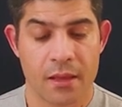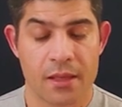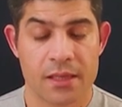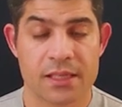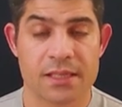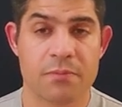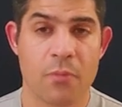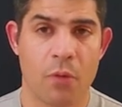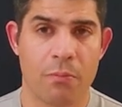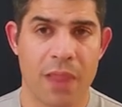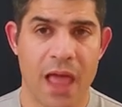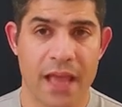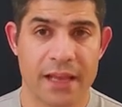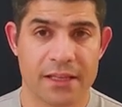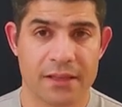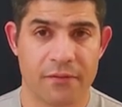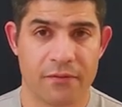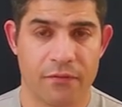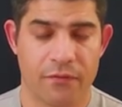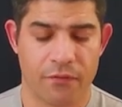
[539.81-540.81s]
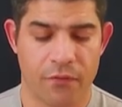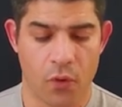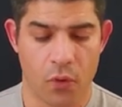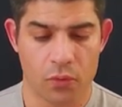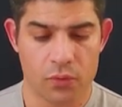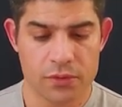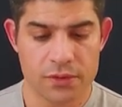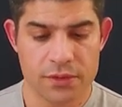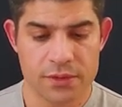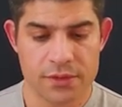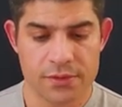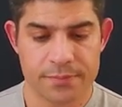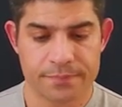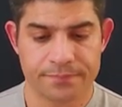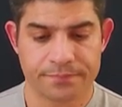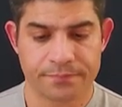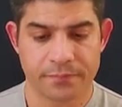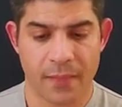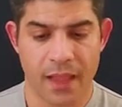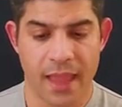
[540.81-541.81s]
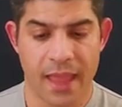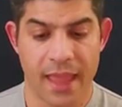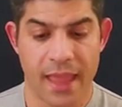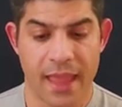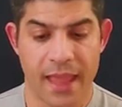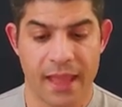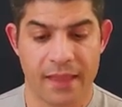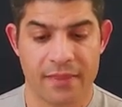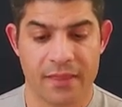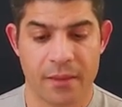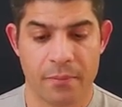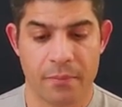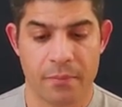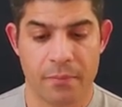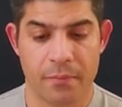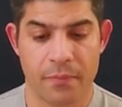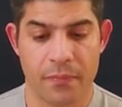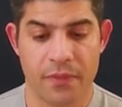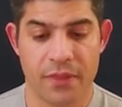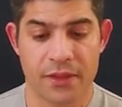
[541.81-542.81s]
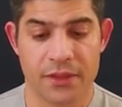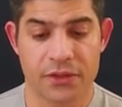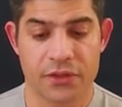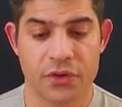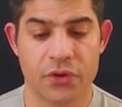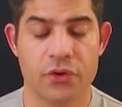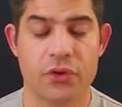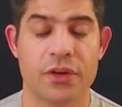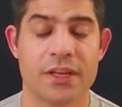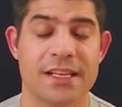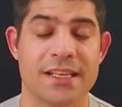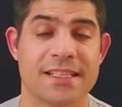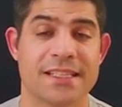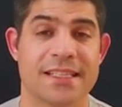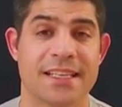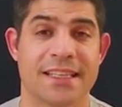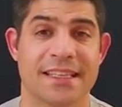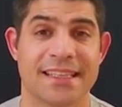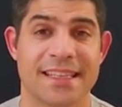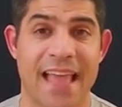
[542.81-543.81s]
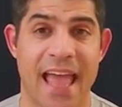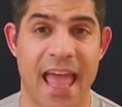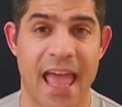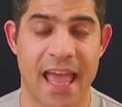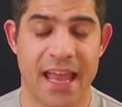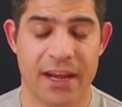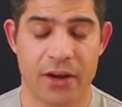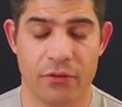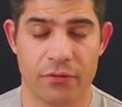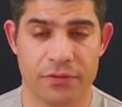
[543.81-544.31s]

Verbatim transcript: small blind folds, and the turn is the 10